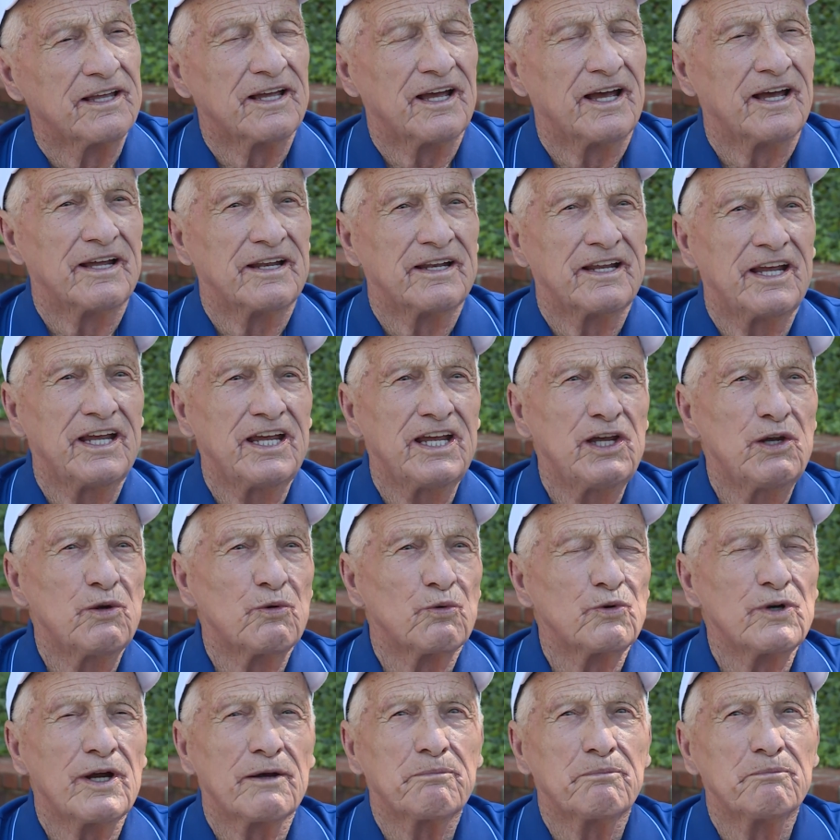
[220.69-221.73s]
And he
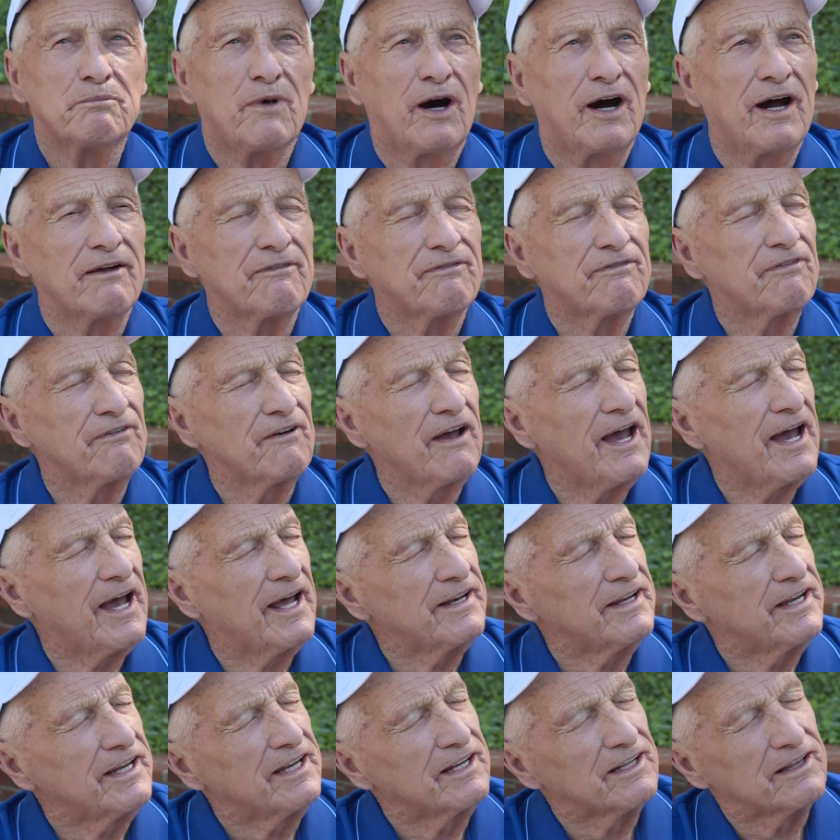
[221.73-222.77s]
ripped my
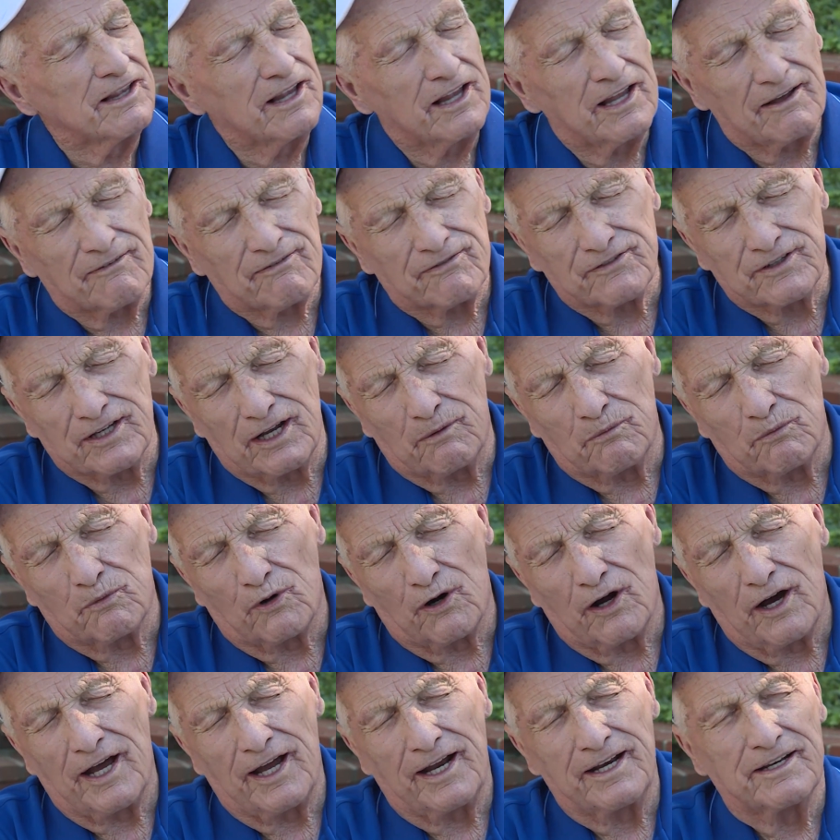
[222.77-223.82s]
fanny left and
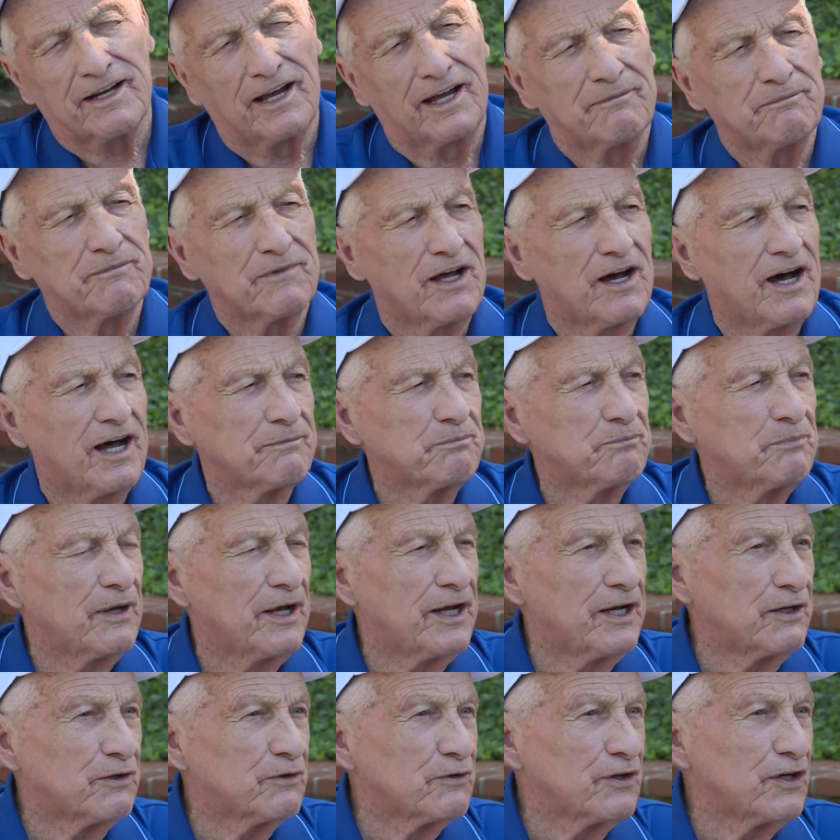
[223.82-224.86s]
right. I'm not
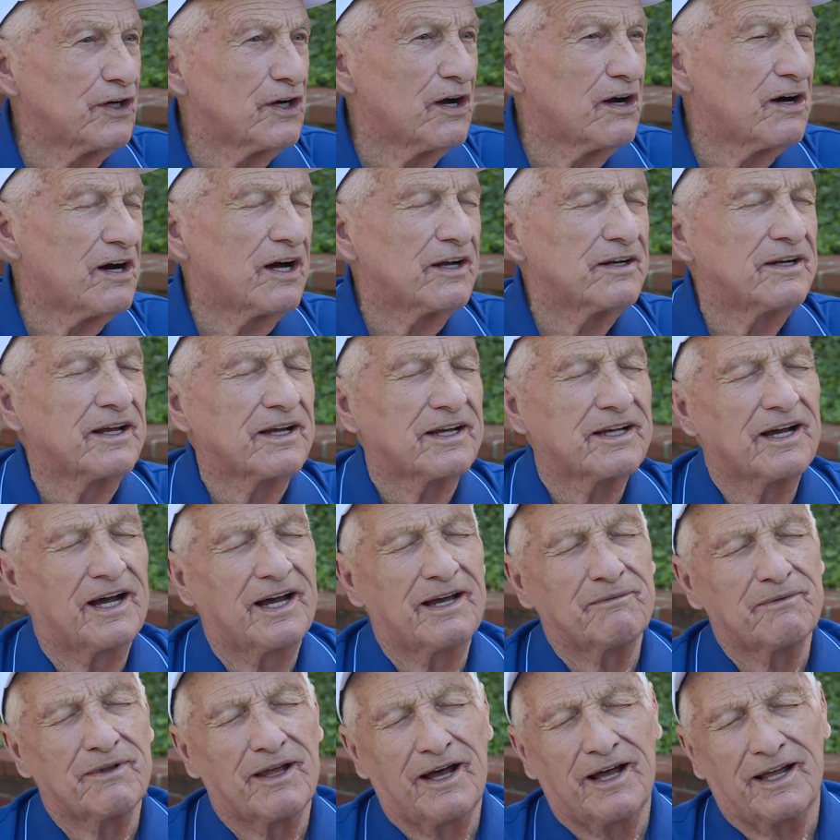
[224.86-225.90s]
patriotic,
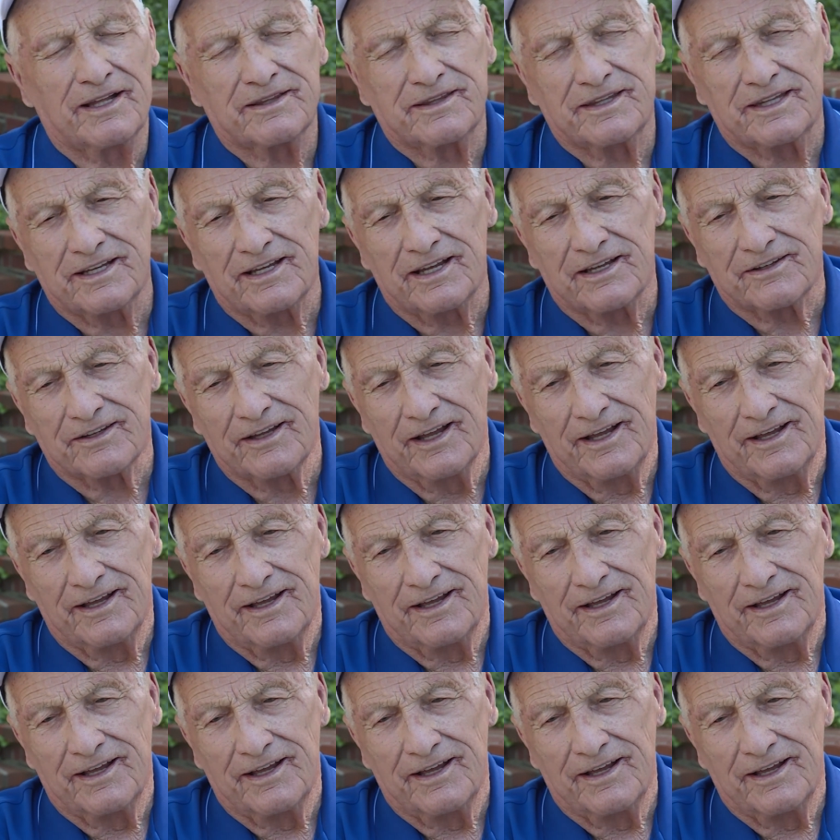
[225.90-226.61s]
I'm not this.